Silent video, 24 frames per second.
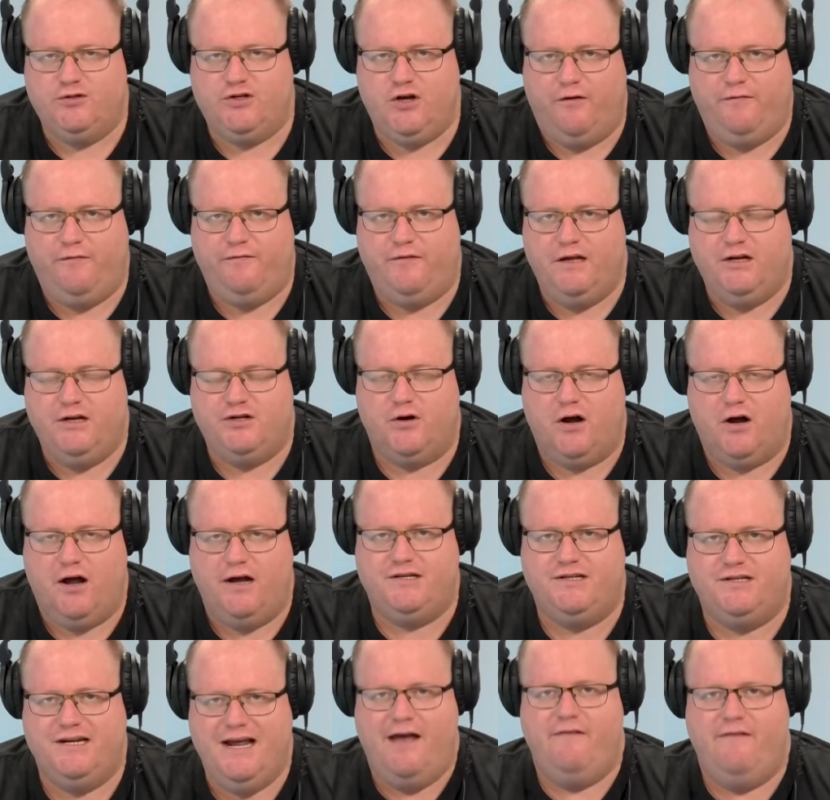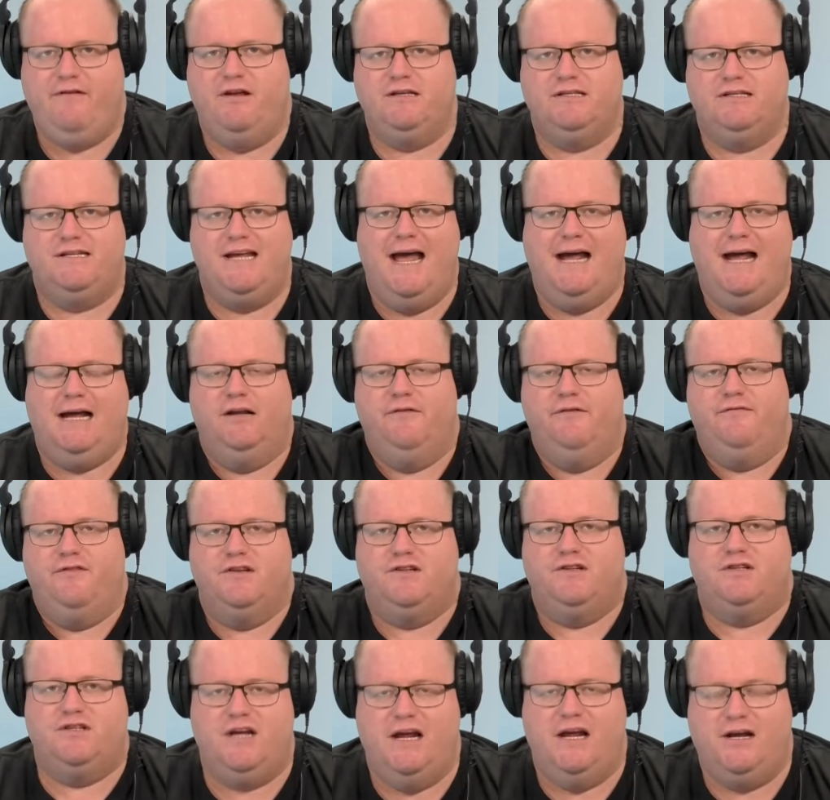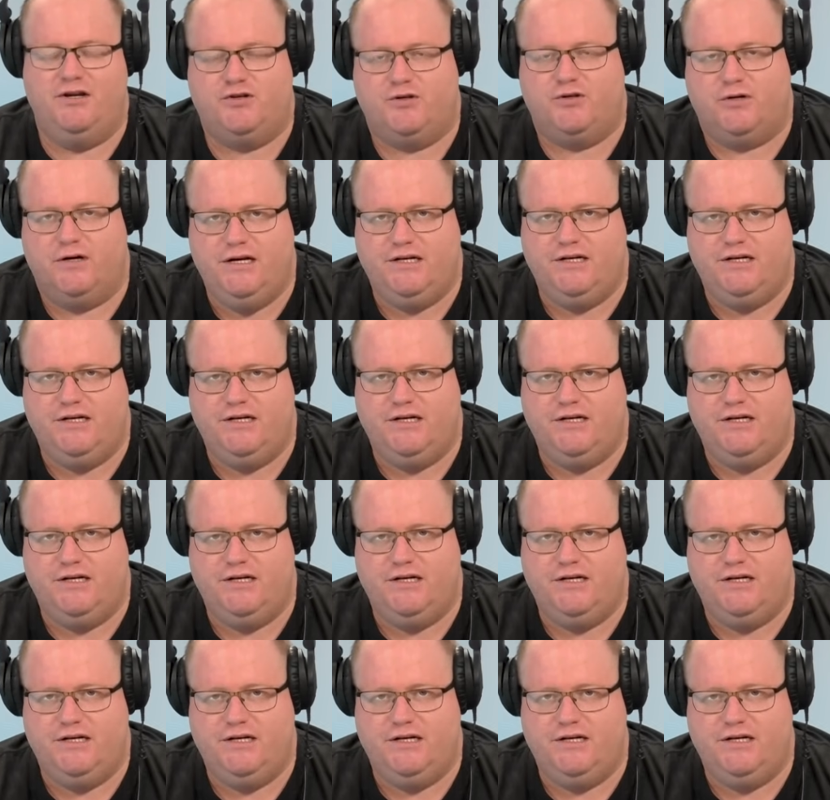off the try-saving tackle of the century.